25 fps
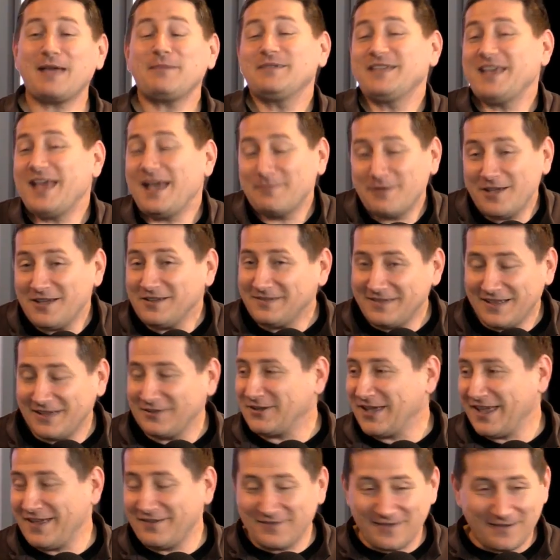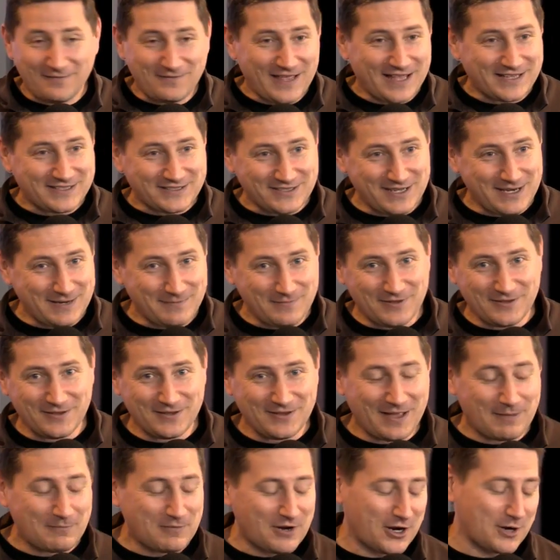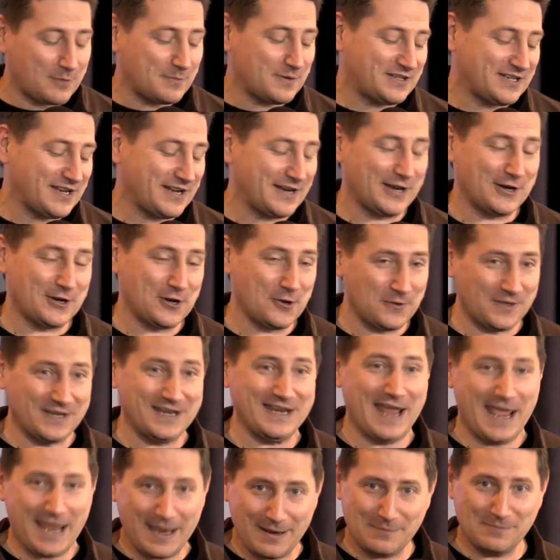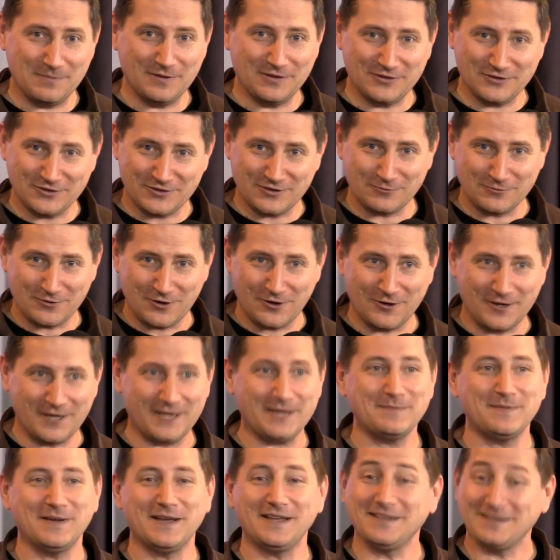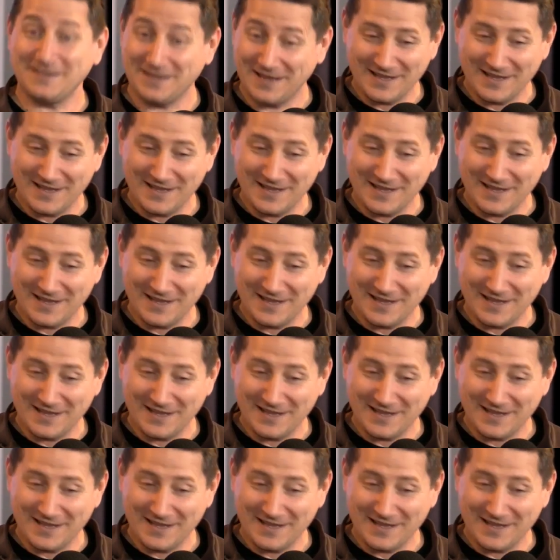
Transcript: Kappa Gamma. Okay, if, if that's the name of the, I'm not going to pretend I know the name of the sorority, but